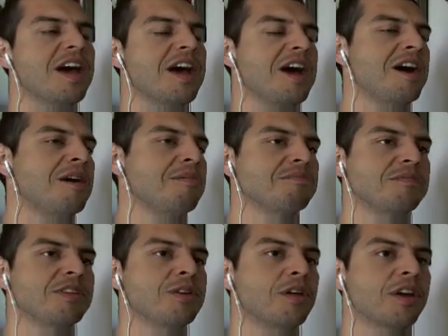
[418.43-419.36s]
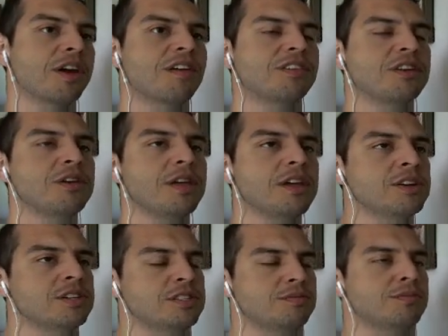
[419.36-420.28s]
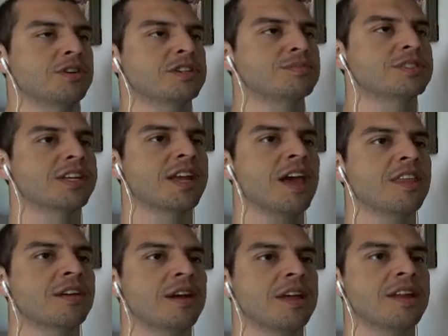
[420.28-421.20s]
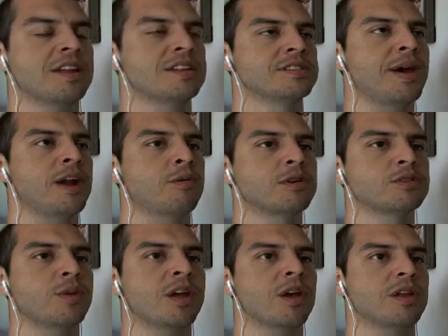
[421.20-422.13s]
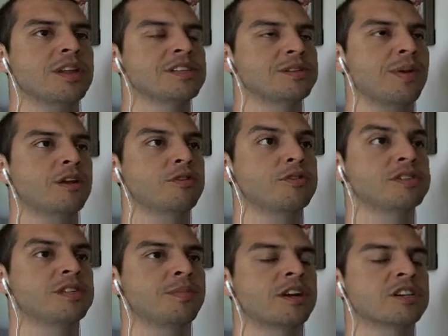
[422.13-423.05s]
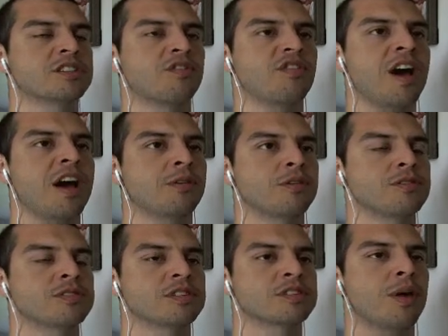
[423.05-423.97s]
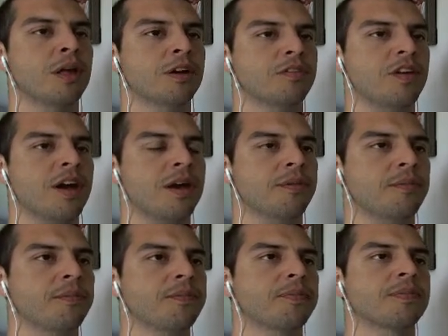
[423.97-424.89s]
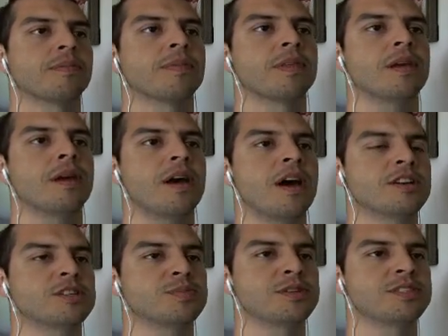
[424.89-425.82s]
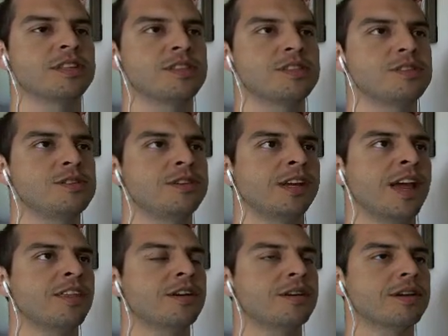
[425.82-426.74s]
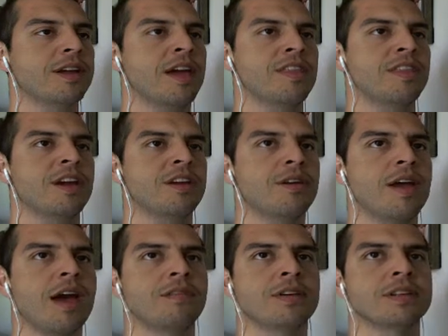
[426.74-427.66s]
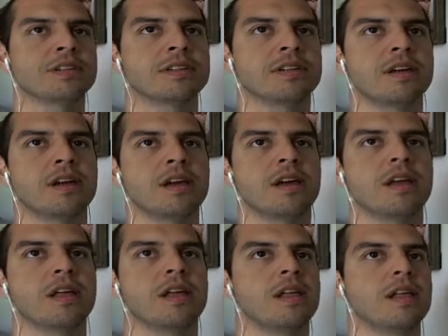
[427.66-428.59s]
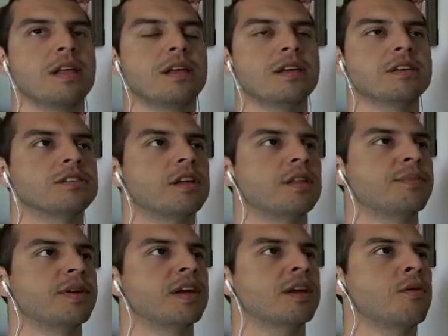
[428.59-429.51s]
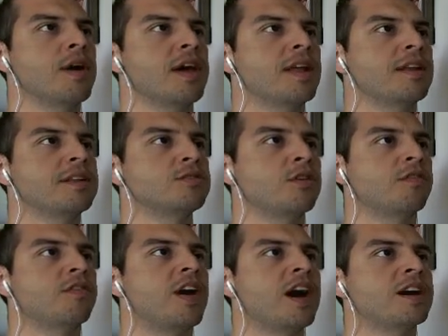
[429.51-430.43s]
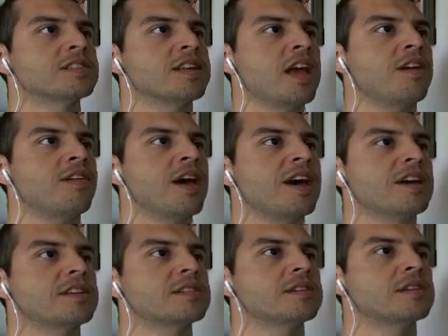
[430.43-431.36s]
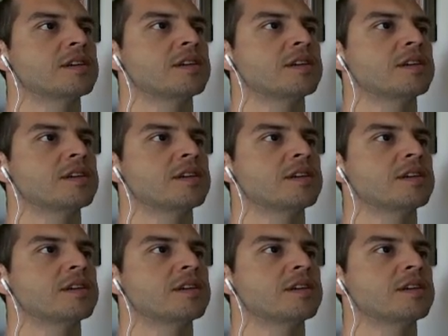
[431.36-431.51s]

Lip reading: You no longer have to do that. You can just merge them together, and it matter which way you go. It doesn't matter who's the bigger file or who's the smaller file. You just put the two together, and there you have it. So let me go ahead and do a file save as,